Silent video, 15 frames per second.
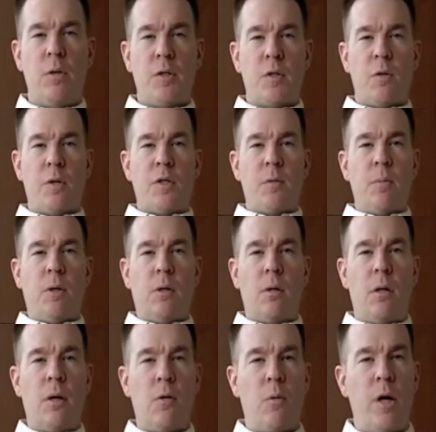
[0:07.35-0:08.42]
It's Chris
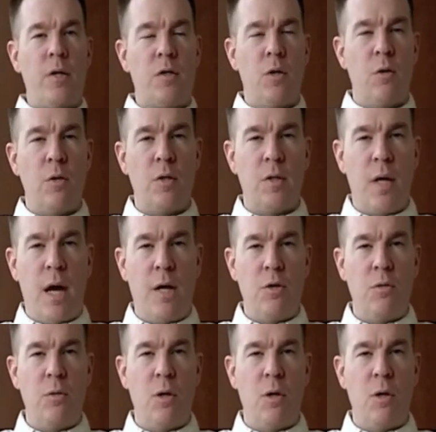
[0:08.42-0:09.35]
Miller, otherwise known as I Do